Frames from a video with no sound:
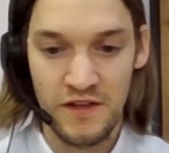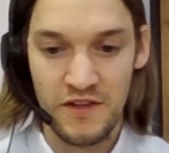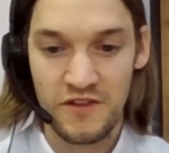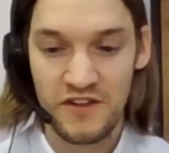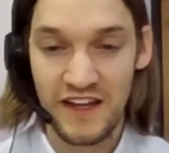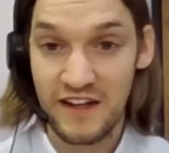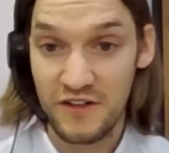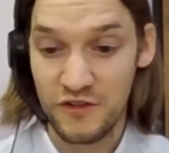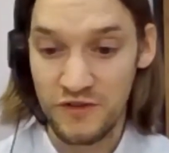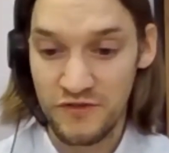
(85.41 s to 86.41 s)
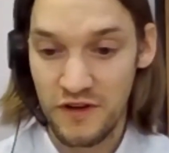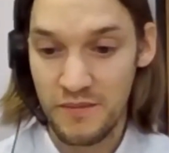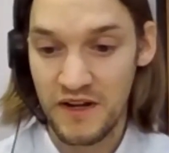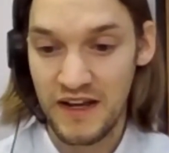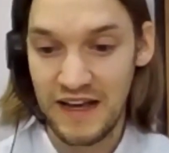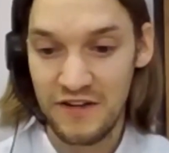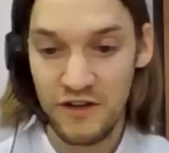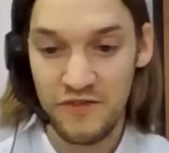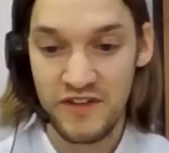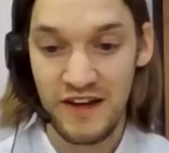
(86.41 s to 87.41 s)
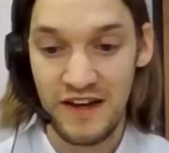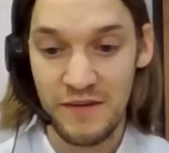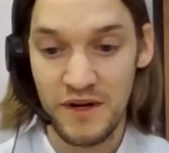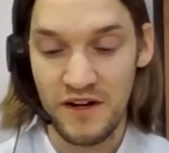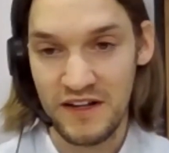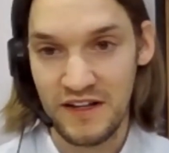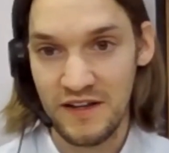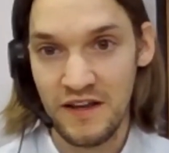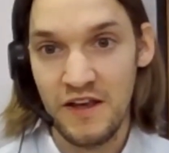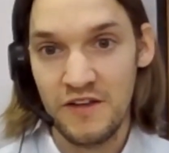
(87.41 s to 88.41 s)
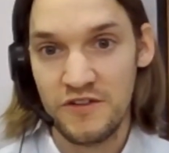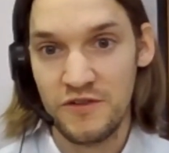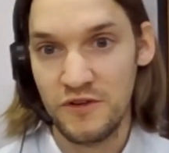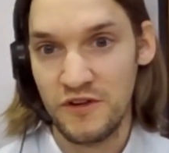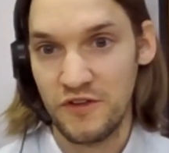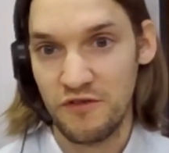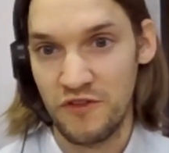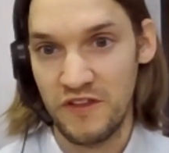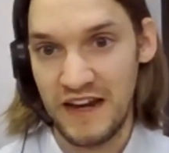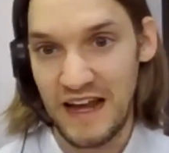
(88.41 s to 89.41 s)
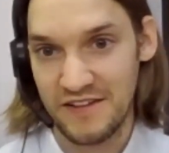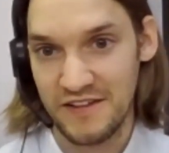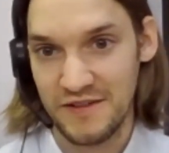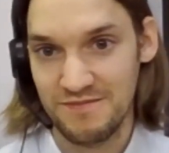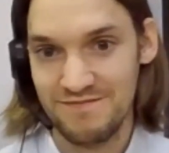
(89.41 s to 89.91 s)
So to kick us off, I'm going to hand over to Liam Hardy to talk us through the analysis.